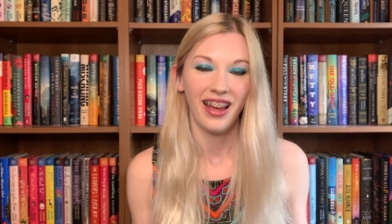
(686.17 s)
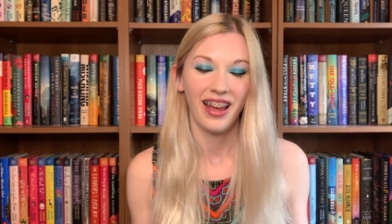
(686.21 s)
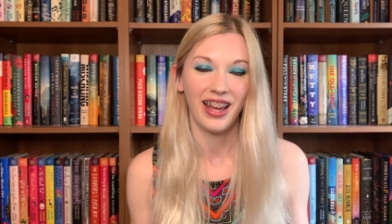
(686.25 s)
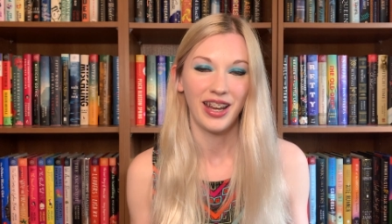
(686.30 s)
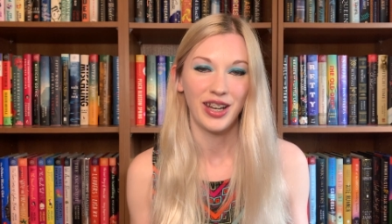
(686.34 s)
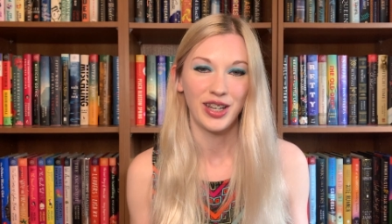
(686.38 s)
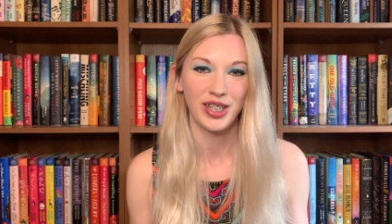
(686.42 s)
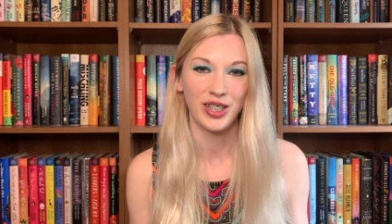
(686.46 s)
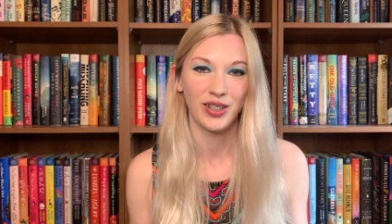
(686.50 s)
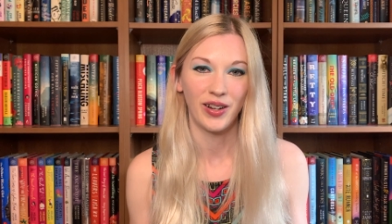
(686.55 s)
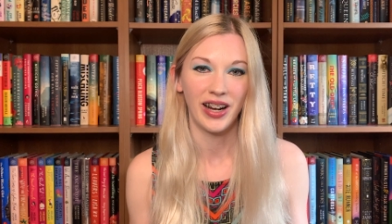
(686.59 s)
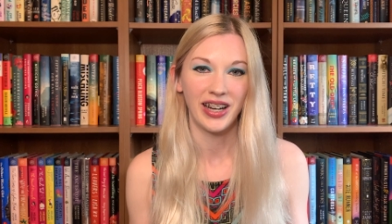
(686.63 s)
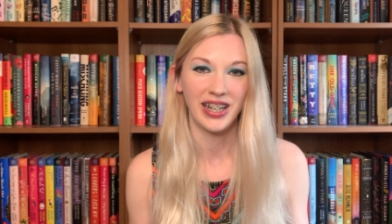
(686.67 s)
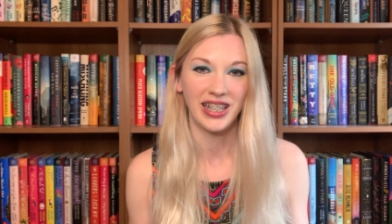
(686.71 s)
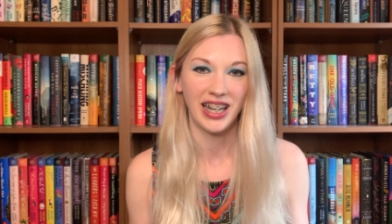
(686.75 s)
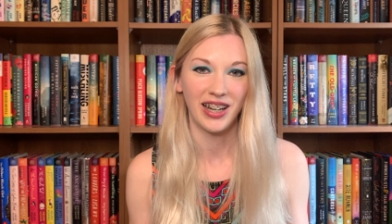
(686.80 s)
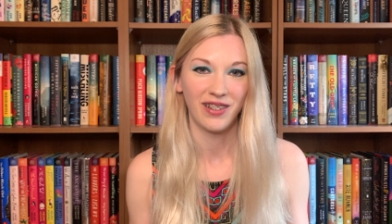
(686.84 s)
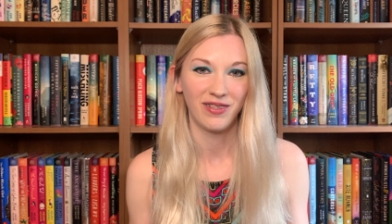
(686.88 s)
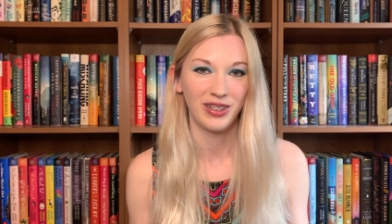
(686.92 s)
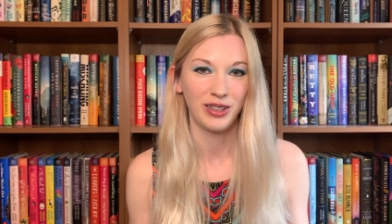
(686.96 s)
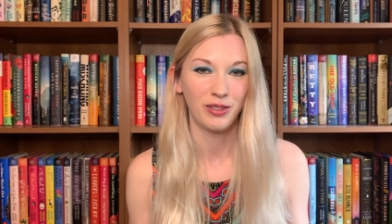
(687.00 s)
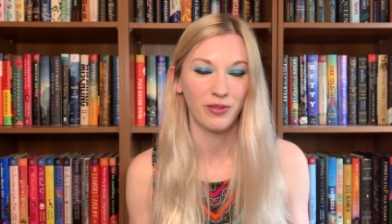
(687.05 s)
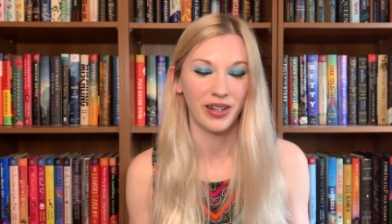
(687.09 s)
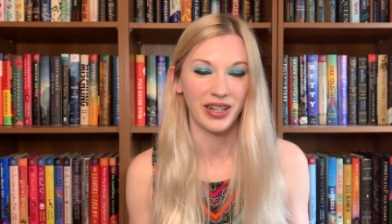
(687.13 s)
and so I
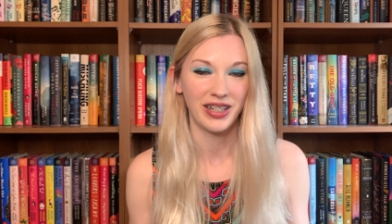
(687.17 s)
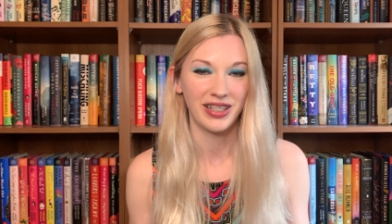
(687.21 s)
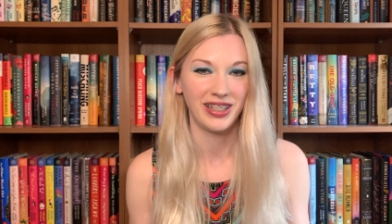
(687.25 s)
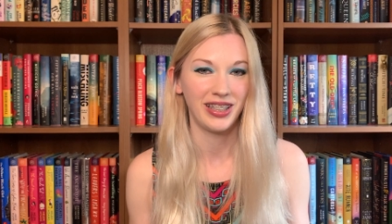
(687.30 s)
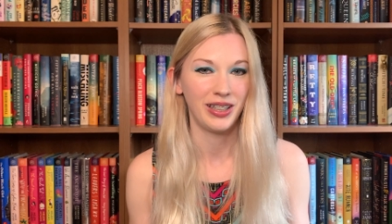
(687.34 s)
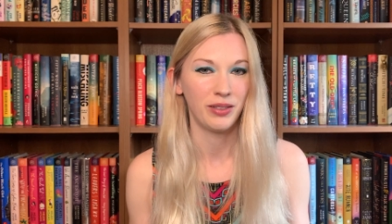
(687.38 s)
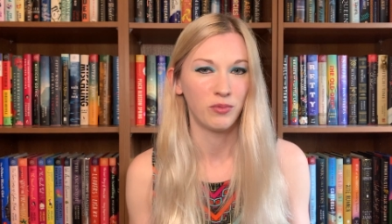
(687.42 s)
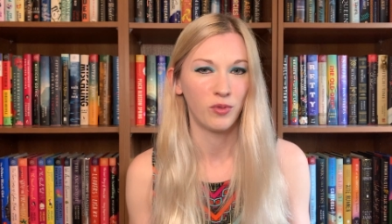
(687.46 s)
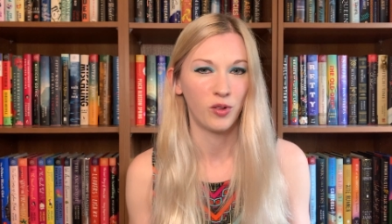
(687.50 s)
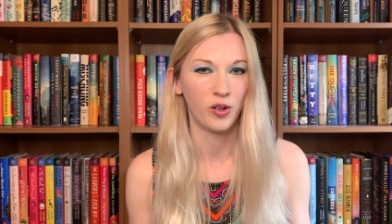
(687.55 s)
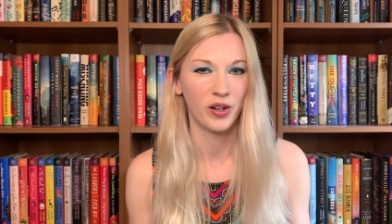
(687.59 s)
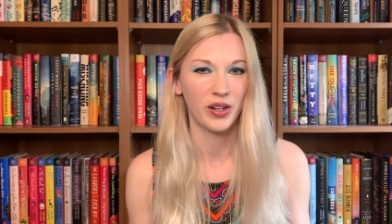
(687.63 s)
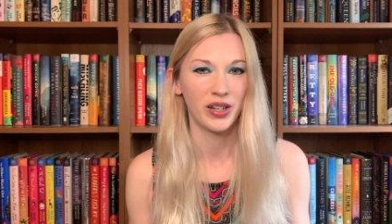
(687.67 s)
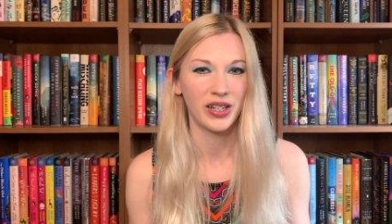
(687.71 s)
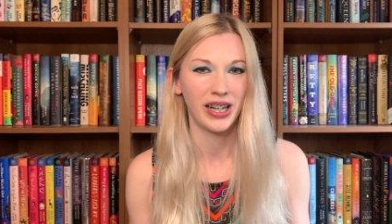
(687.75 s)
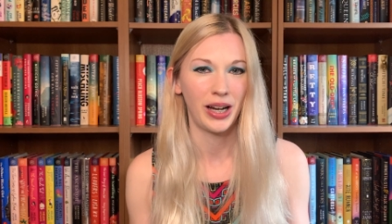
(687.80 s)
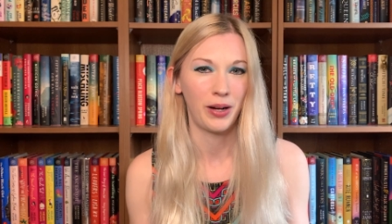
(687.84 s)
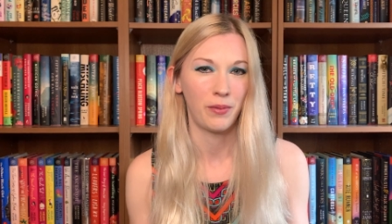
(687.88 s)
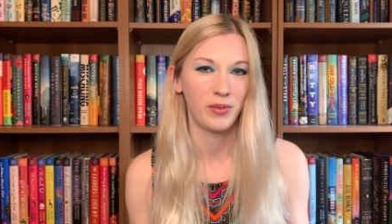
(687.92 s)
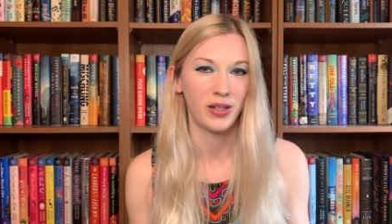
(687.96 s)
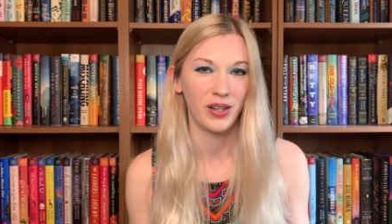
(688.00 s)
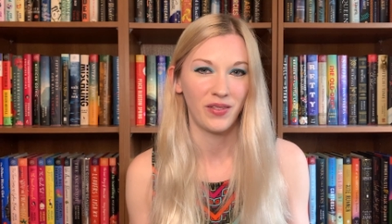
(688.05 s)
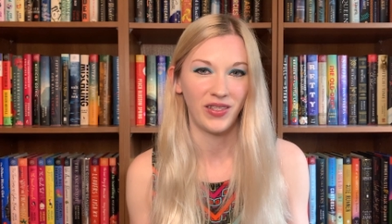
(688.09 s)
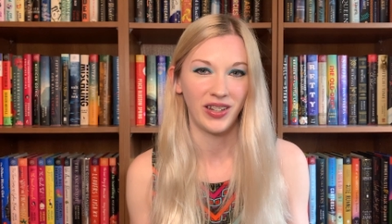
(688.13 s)
definitely want to see more
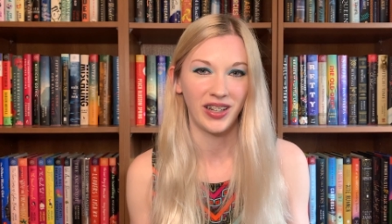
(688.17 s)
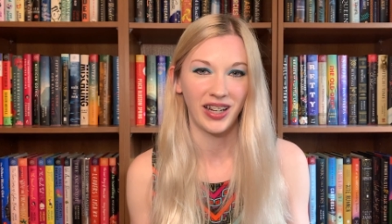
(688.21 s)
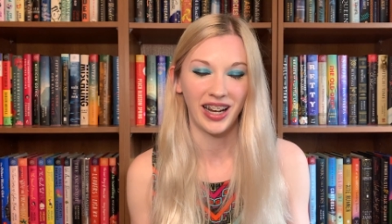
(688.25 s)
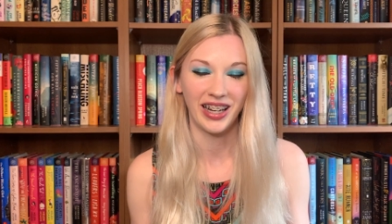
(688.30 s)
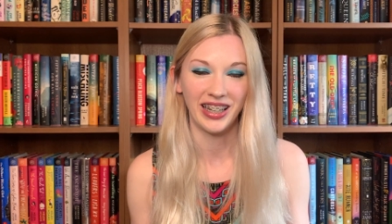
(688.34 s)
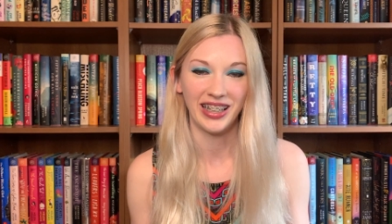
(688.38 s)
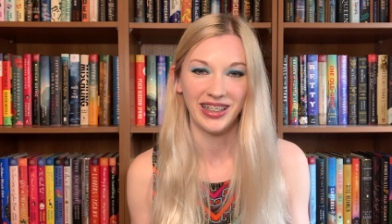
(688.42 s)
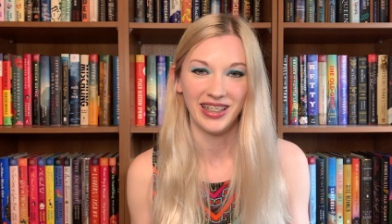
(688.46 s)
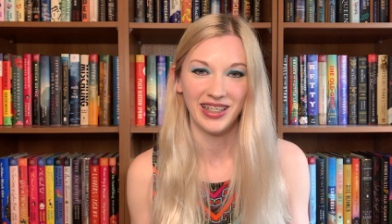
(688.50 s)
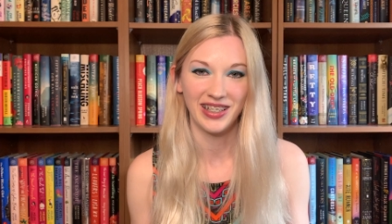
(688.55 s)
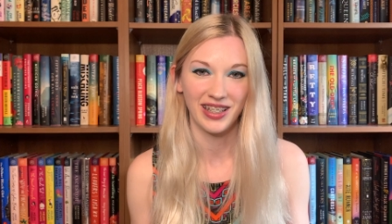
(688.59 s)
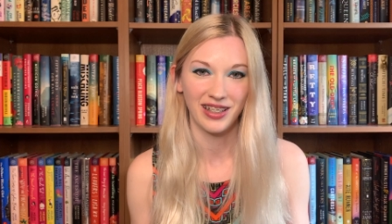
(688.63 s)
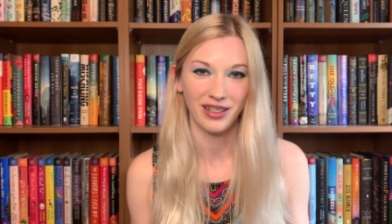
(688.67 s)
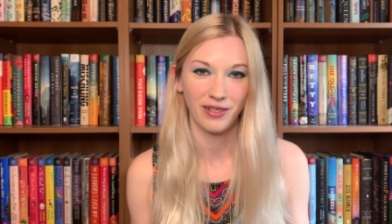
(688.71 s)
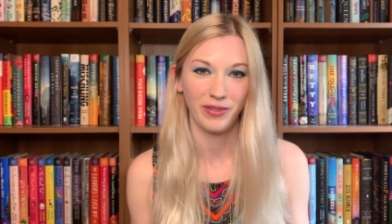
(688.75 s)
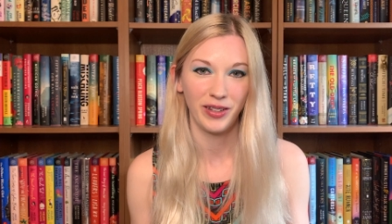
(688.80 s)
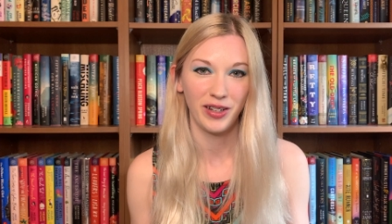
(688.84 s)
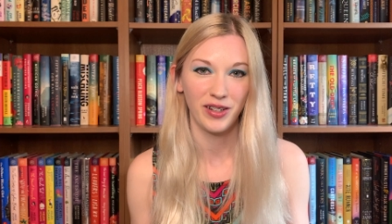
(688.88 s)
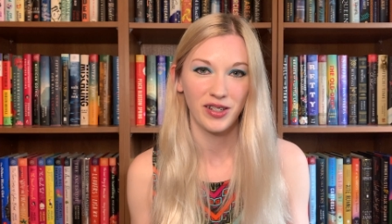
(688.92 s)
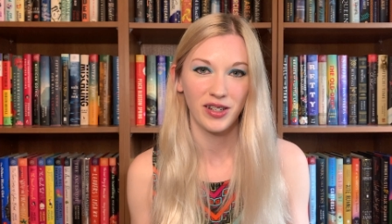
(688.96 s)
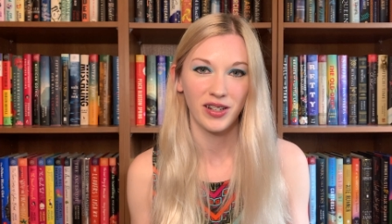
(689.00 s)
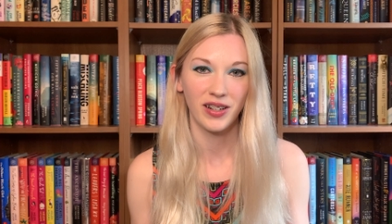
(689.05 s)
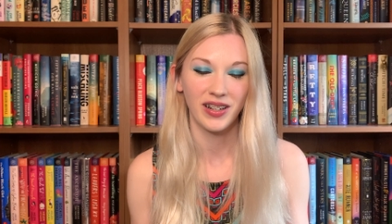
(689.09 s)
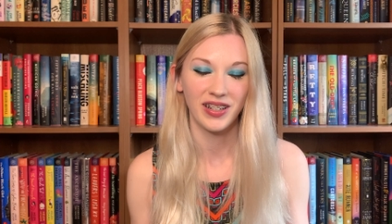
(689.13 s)
shape-shifting hyenas in the
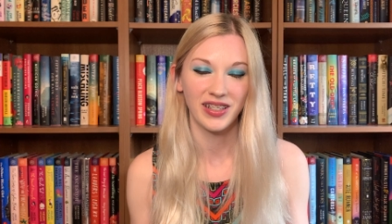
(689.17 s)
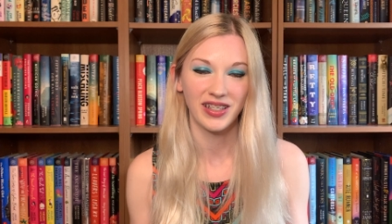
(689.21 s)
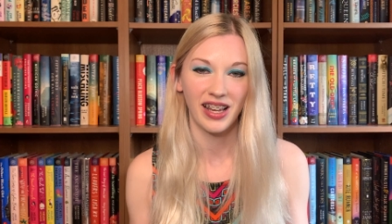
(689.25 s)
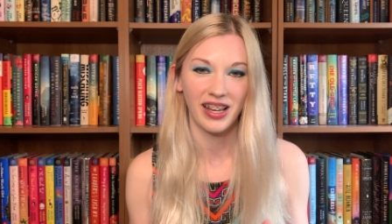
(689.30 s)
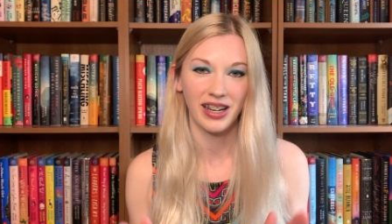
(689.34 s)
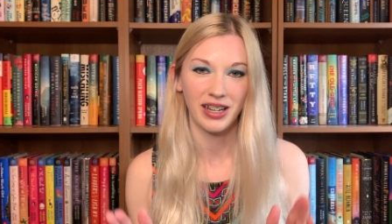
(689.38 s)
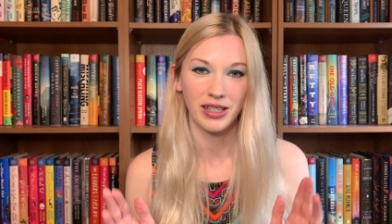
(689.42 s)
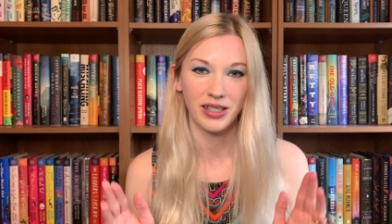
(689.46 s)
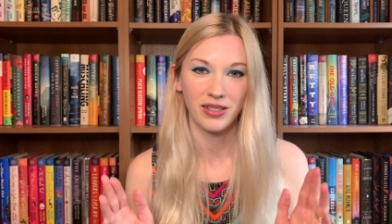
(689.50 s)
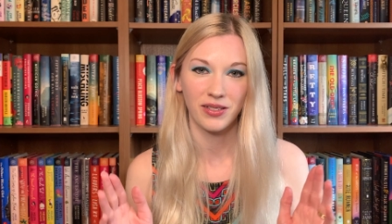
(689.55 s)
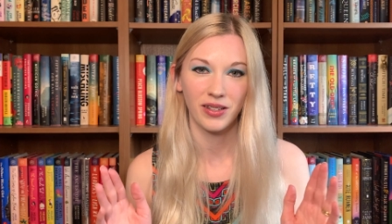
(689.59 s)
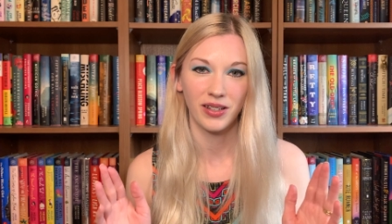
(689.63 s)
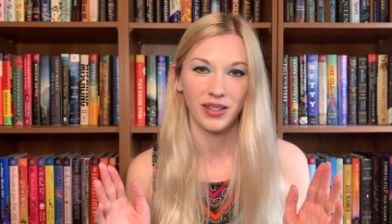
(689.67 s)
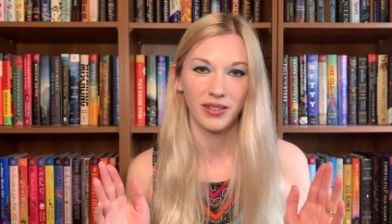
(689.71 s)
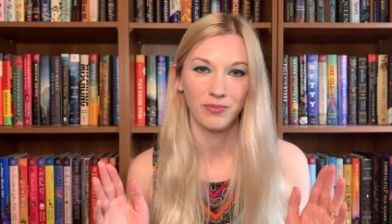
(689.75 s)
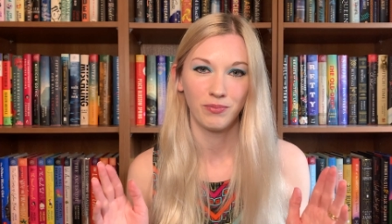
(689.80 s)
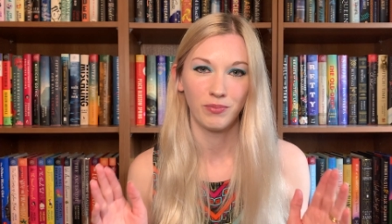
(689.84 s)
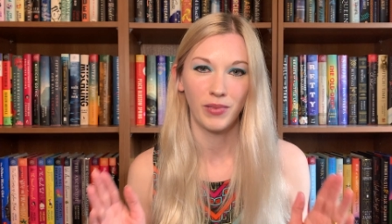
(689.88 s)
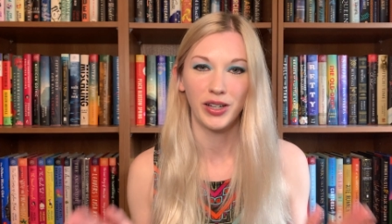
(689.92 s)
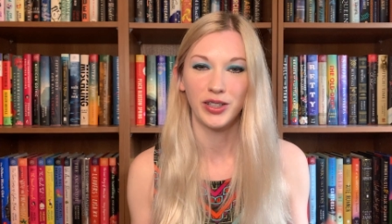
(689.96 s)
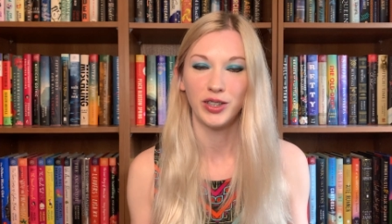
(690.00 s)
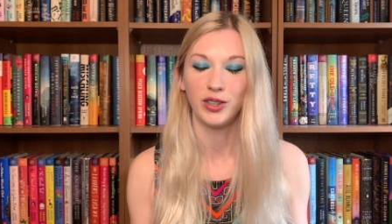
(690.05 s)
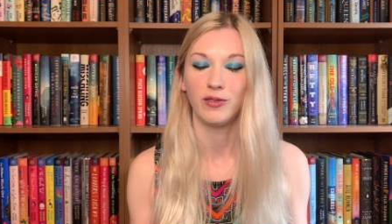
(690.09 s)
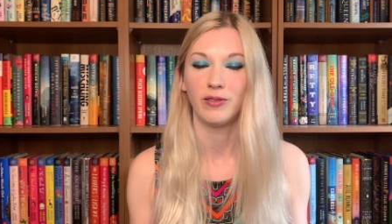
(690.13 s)
future, because that is
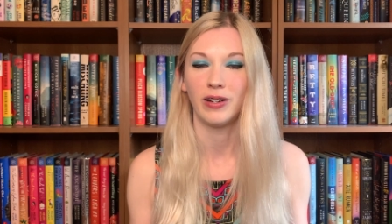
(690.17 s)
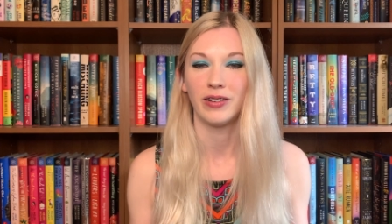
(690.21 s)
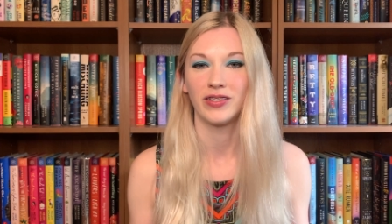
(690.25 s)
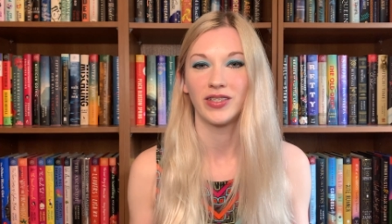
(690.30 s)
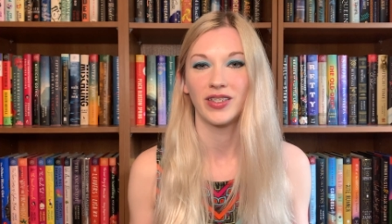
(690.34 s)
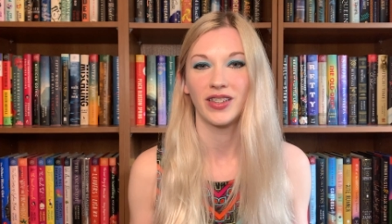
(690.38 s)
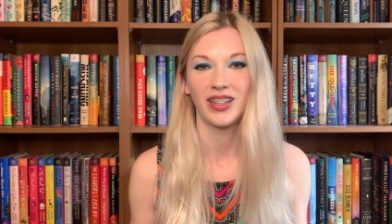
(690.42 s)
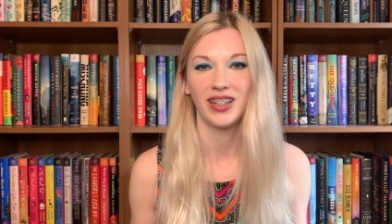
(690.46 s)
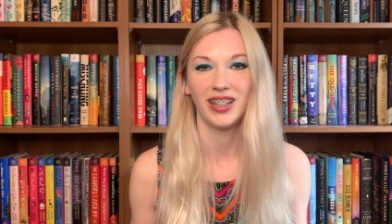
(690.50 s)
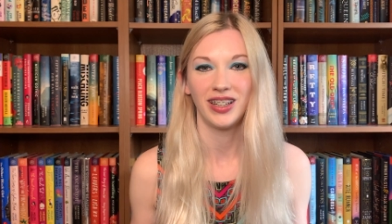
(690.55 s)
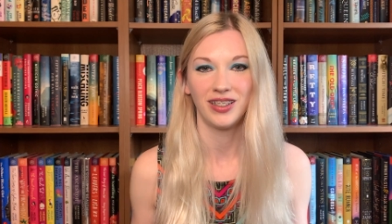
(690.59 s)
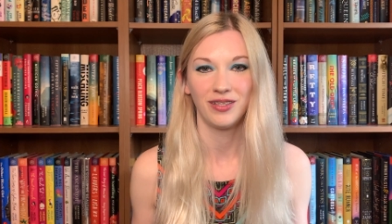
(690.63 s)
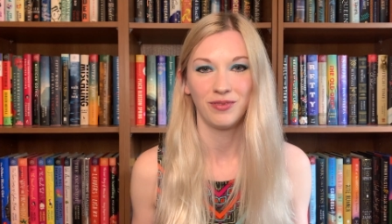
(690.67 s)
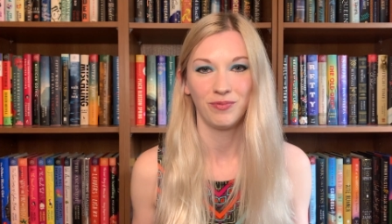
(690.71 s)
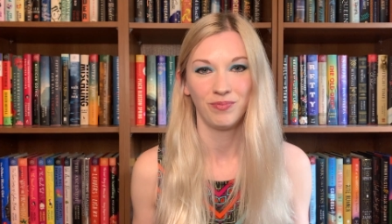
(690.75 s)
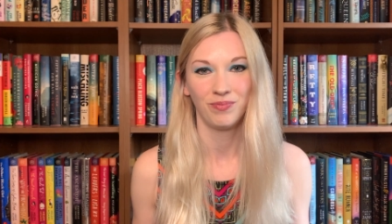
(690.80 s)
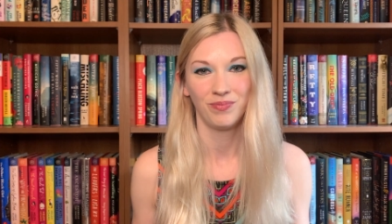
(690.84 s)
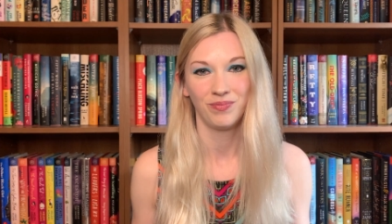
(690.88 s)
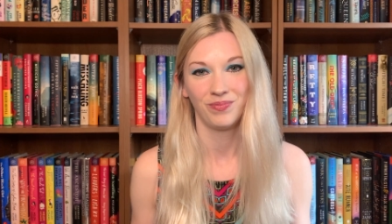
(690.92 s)
my new favorite thing.